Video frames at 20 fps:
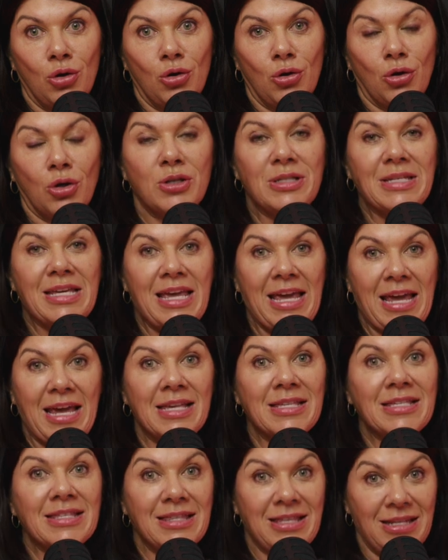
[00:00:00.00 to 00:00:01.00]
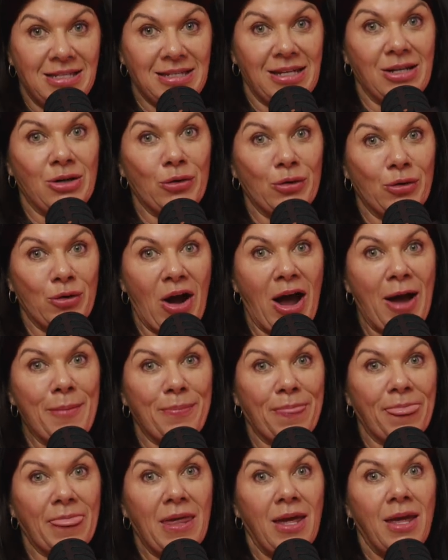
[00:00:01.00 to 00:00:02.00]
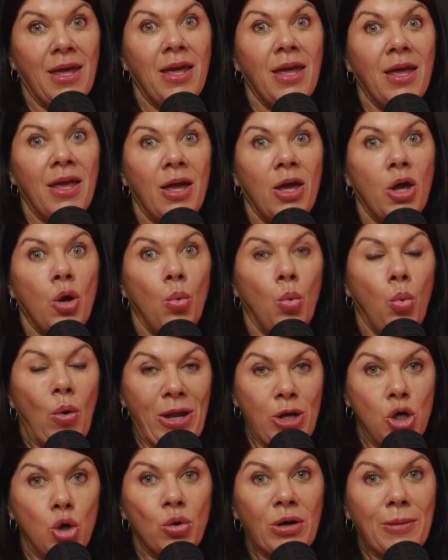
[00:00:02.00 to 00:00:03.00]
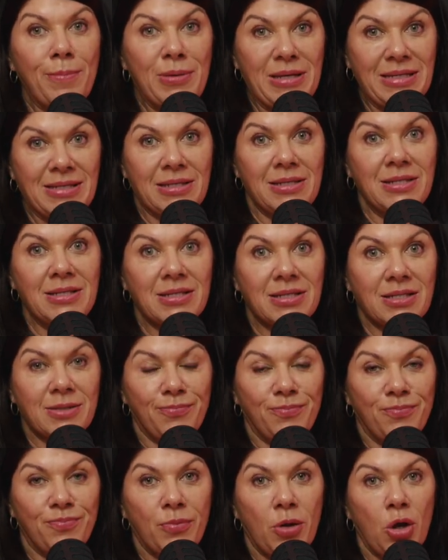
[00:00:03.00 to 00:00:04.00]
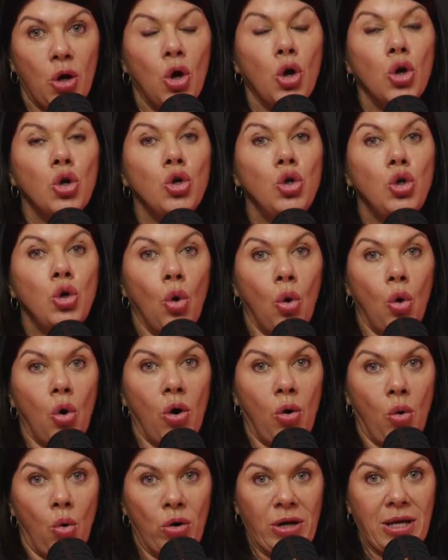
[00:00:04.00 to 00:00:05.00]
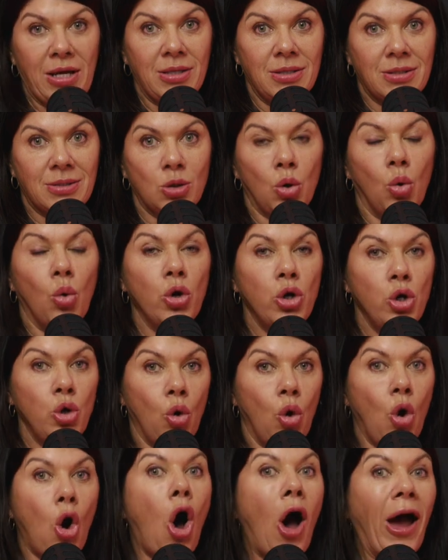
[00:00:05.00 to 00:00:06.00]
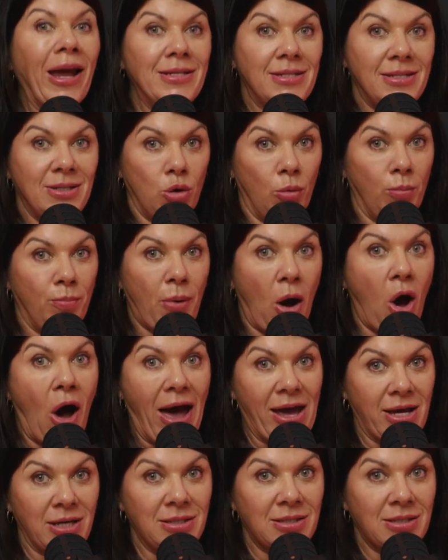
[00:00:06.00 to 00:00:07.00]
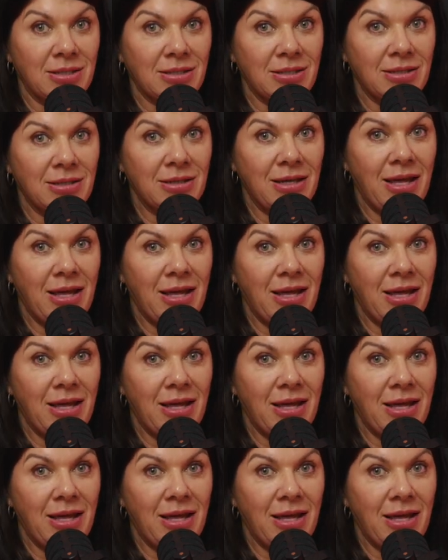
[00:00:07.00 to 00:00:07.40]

Because here's the deal, right? When you're in business, your audience or your ideal buyers,